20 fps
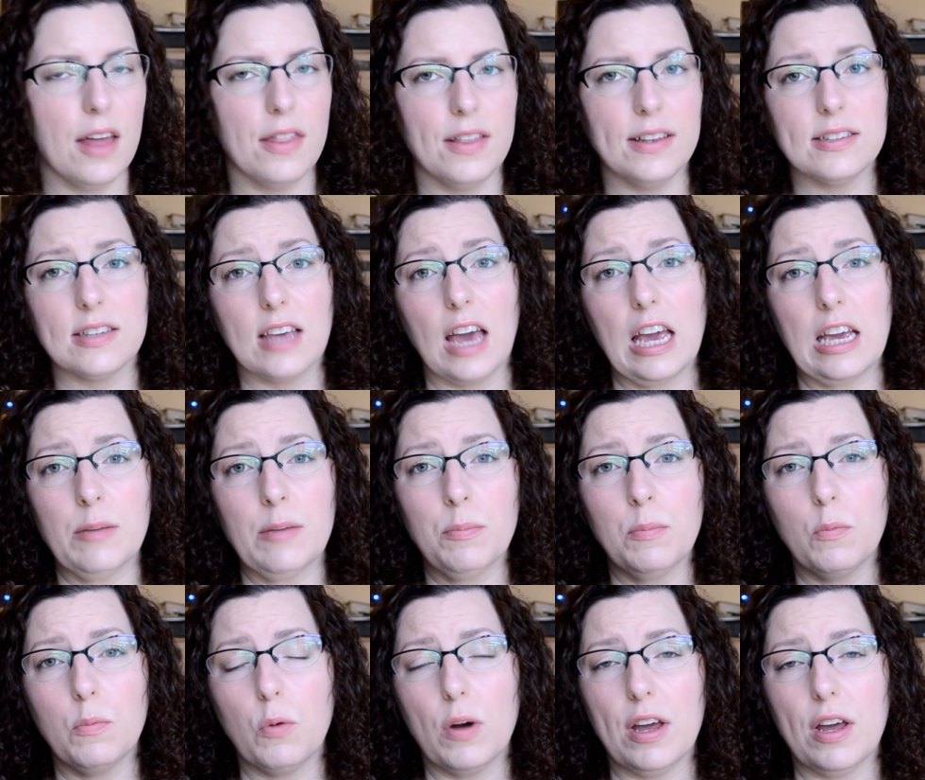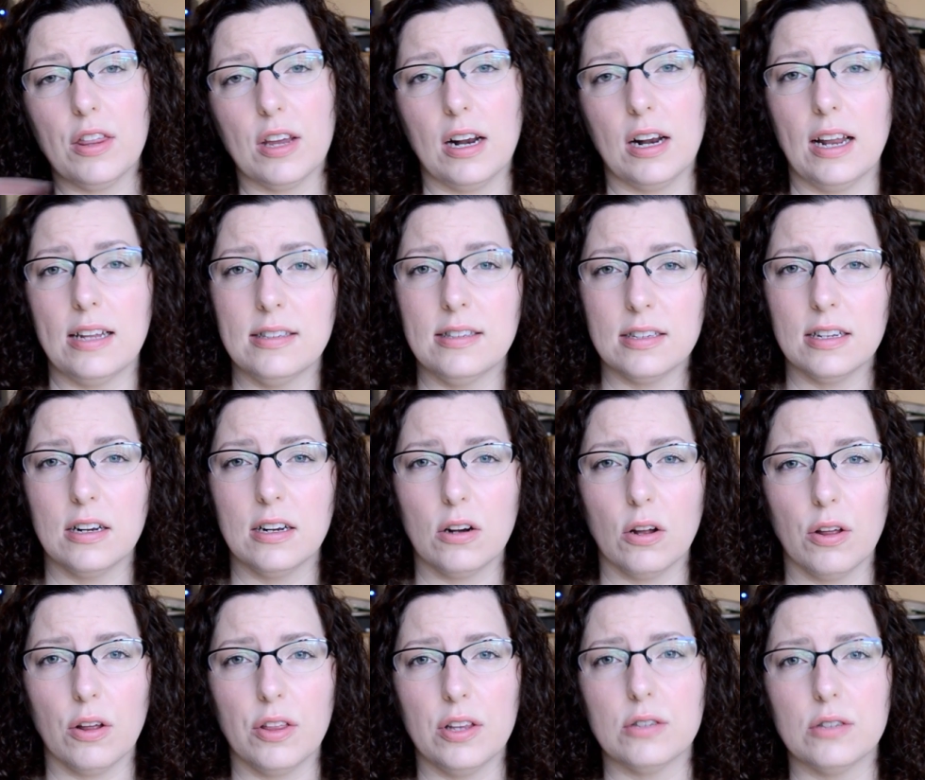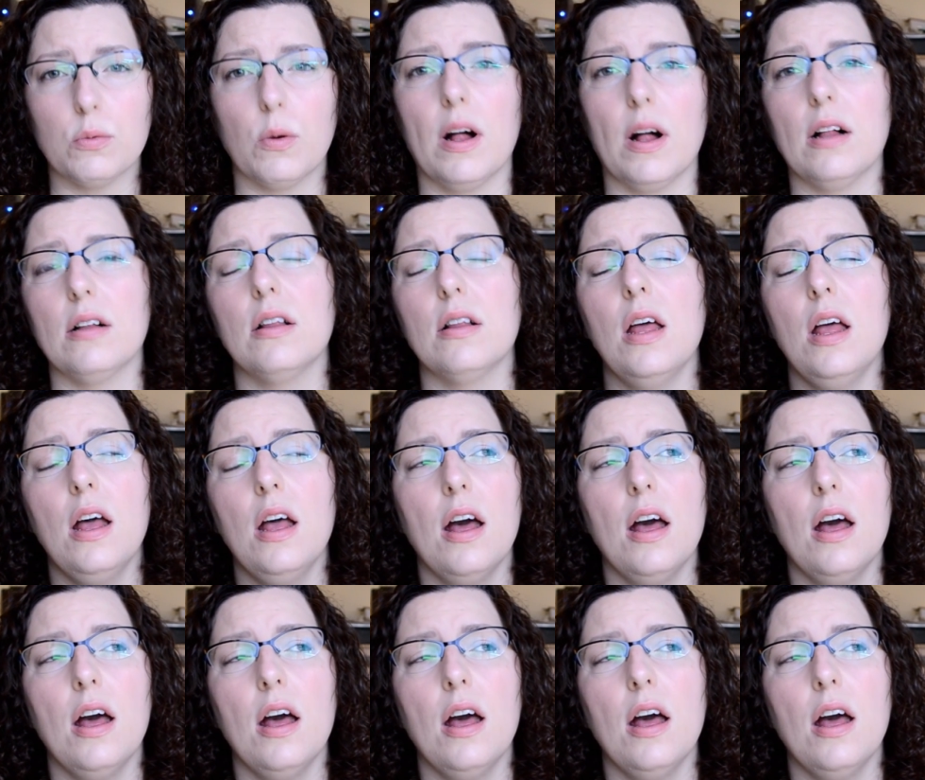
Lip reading: This came with a cleansing cloth as well.